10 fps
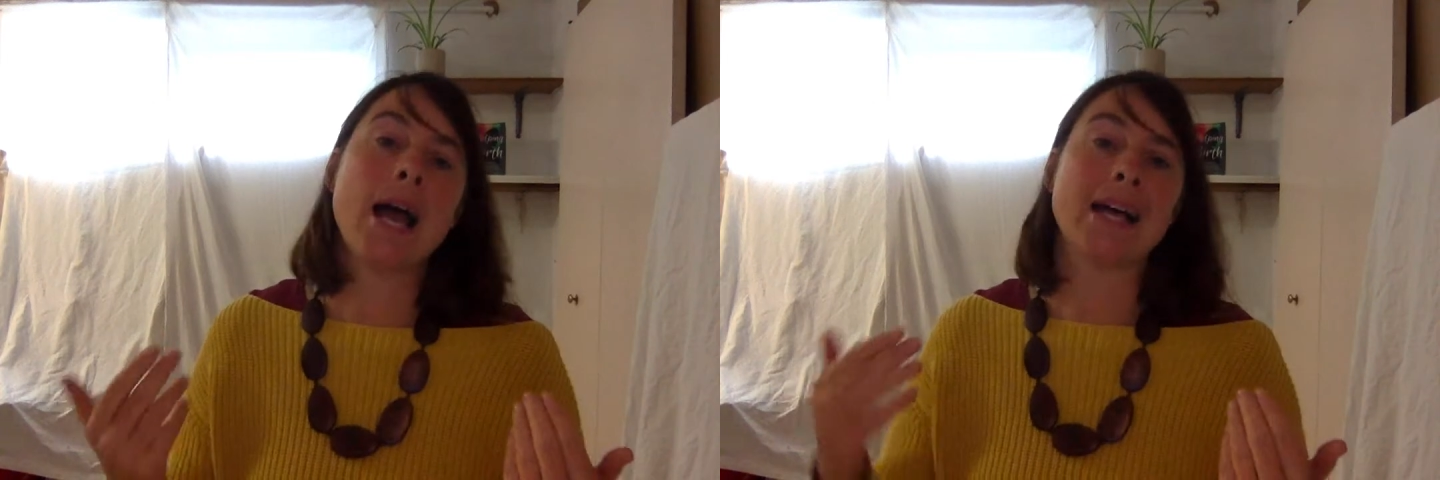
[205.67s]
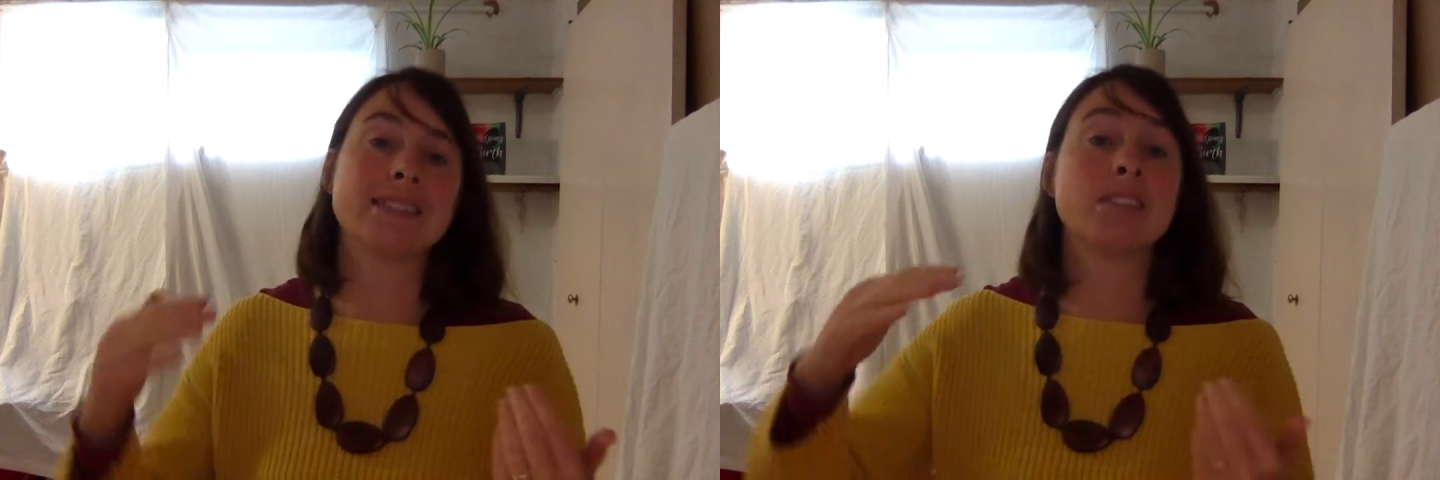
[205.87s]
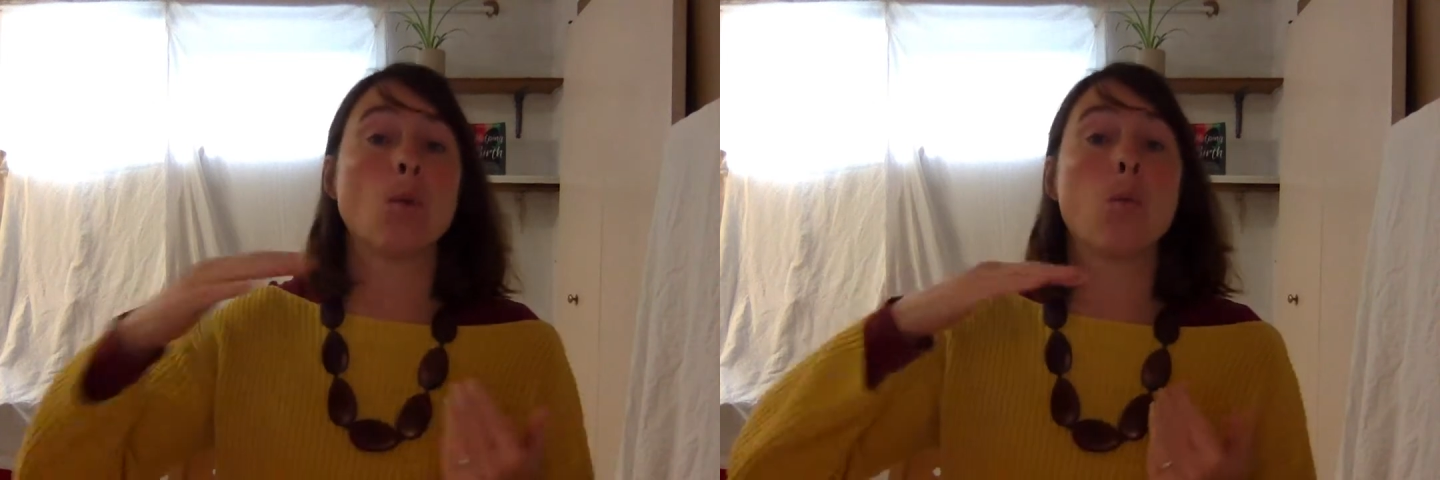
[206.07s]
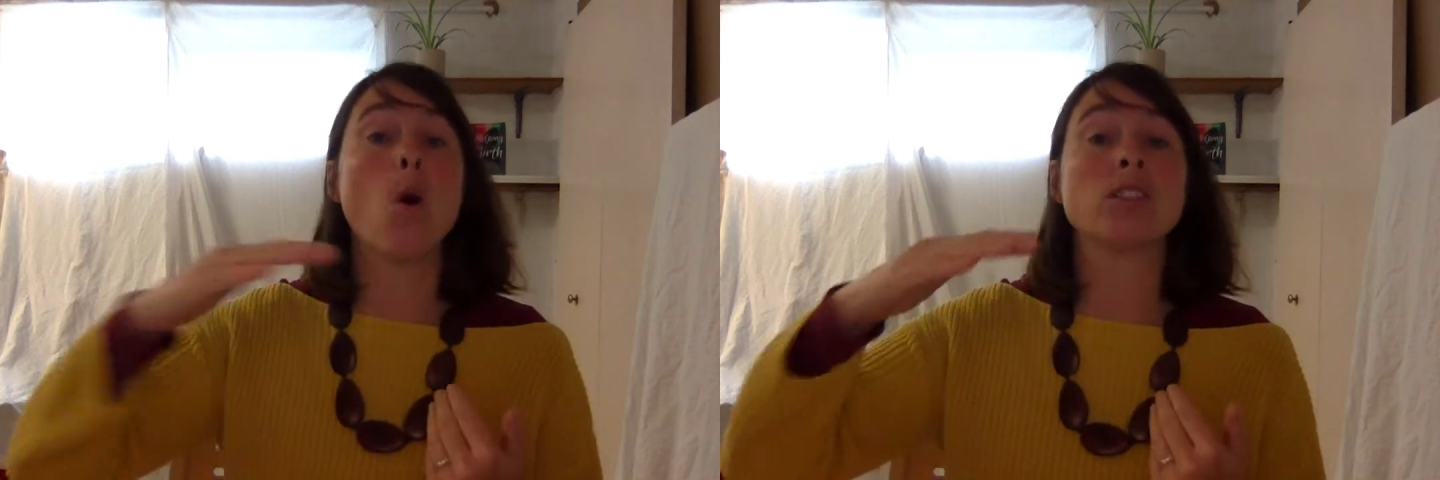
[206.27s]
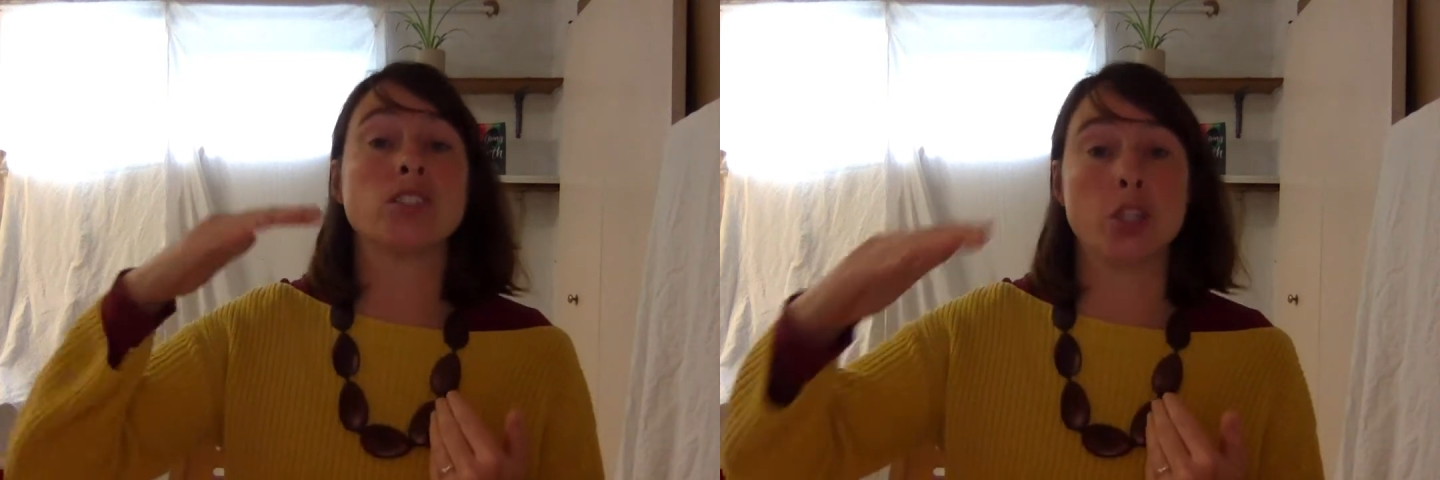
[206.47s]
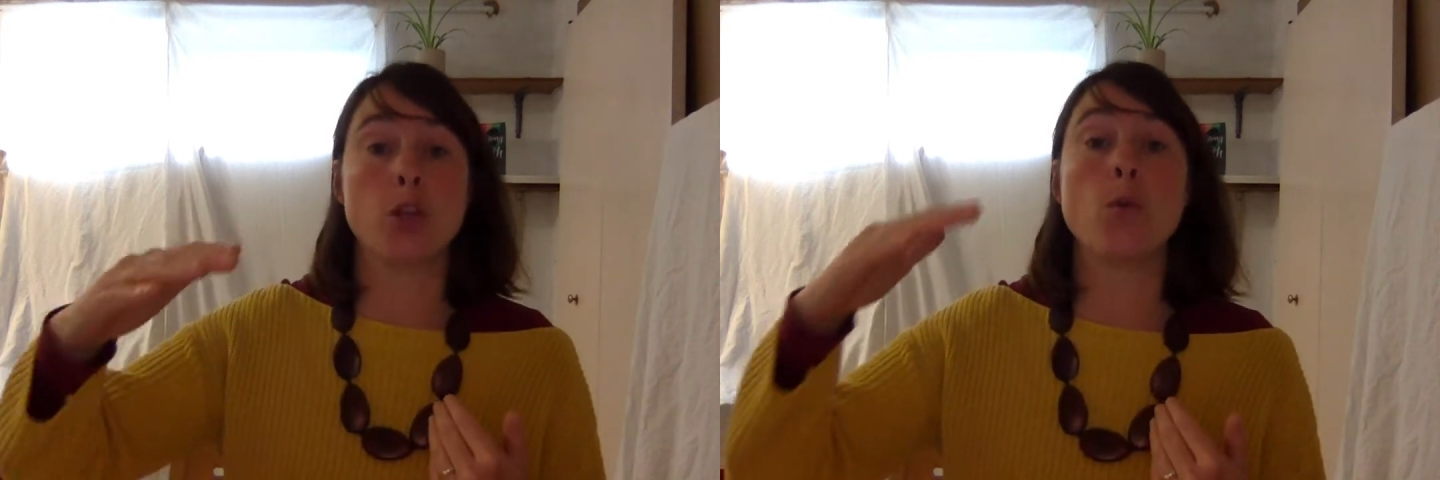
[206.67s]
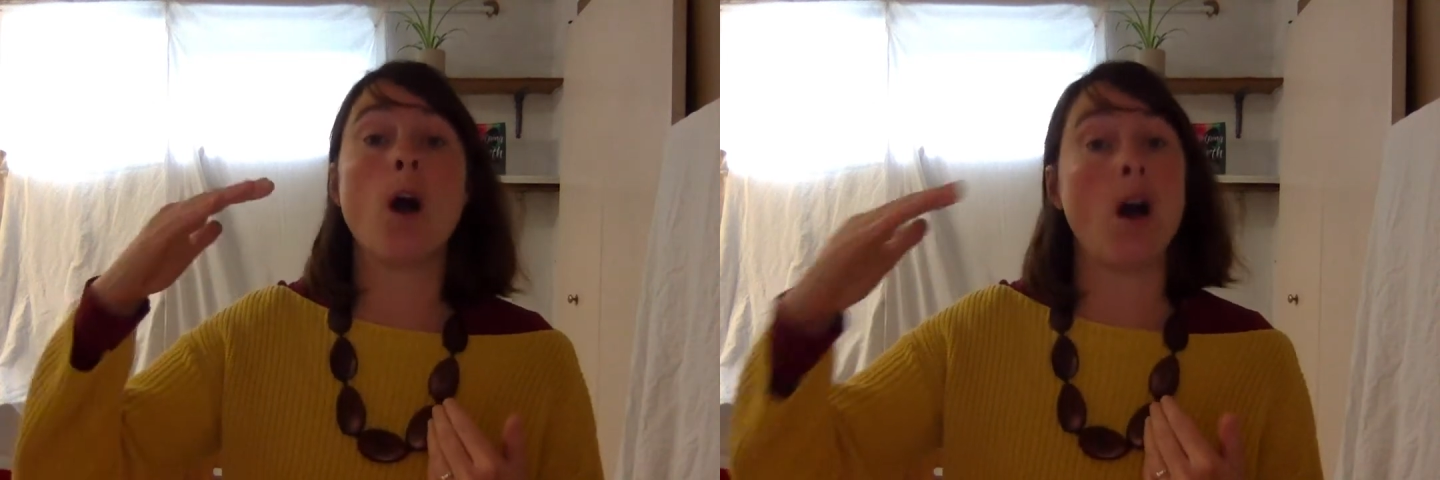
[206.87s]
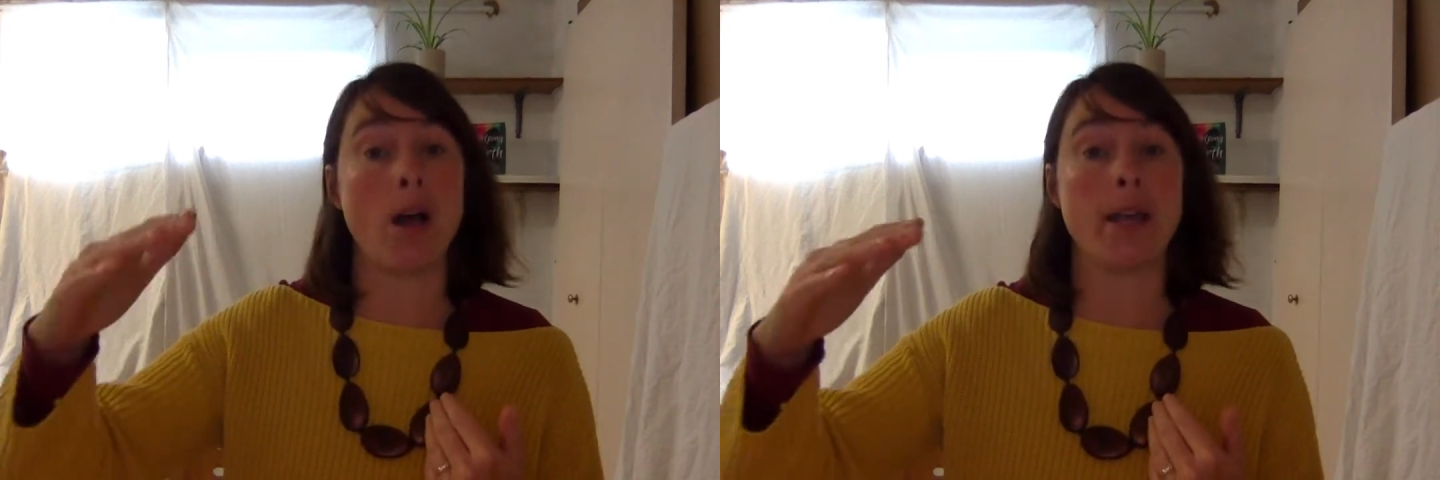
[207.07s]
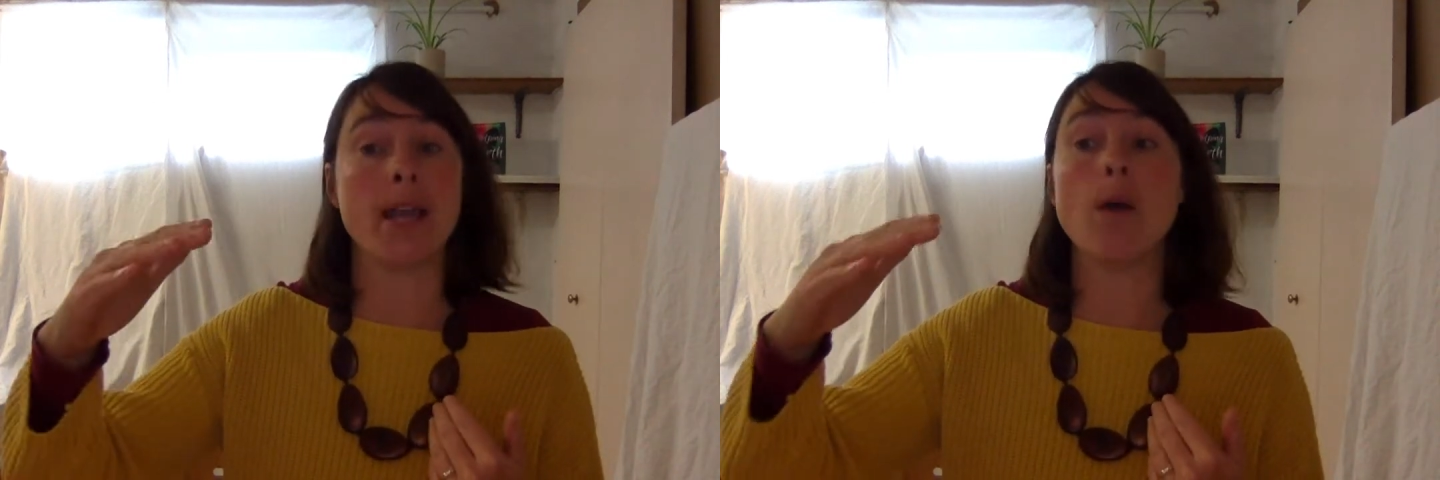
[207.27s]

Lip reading: as to what's too high